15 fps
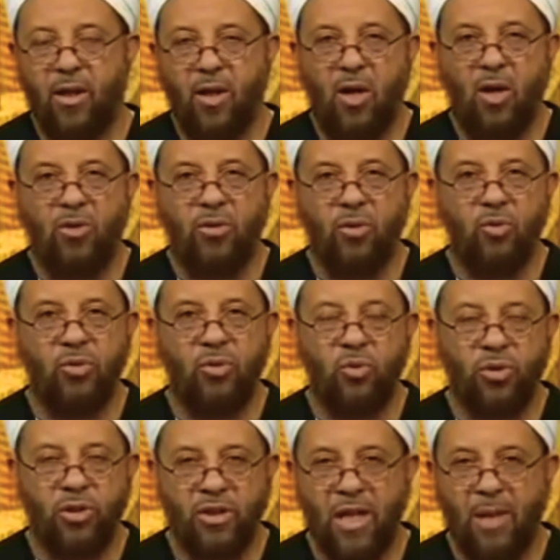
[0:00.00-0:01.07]
all those
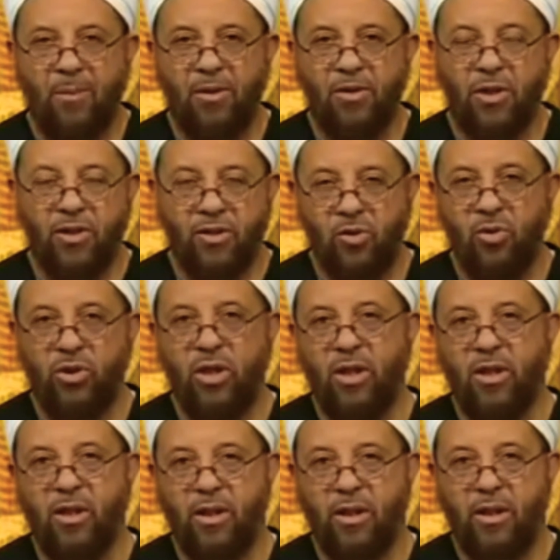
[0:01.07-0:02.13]
who establish his
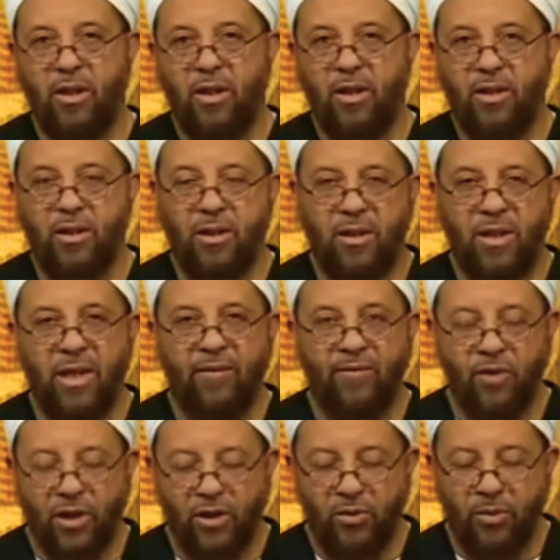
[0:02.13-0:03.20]
sunnah to the day of
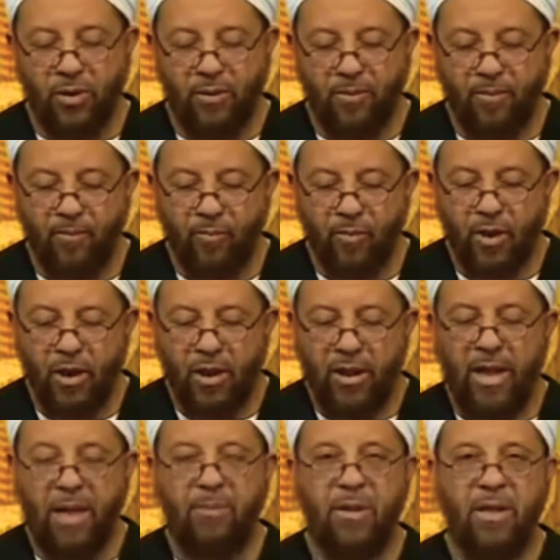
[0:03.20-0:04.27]
judgment.
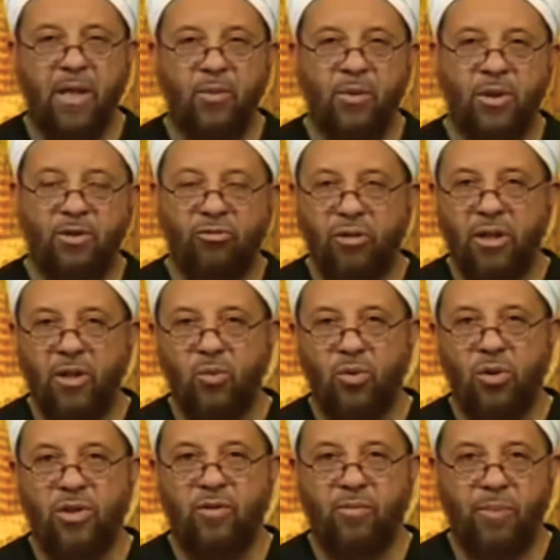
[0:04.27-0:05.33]
And I begin with the greeting
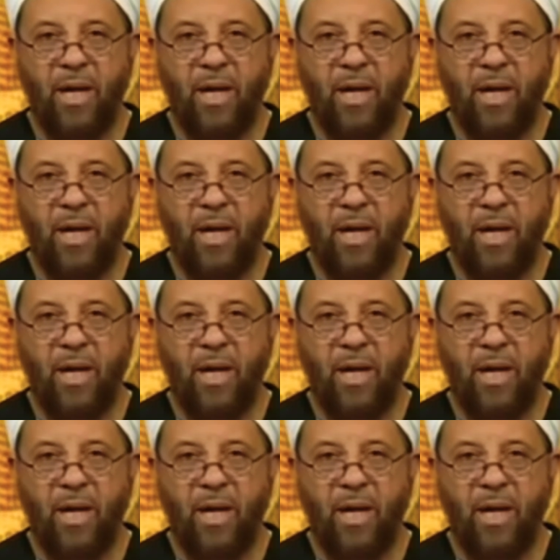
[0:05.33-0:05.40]
words of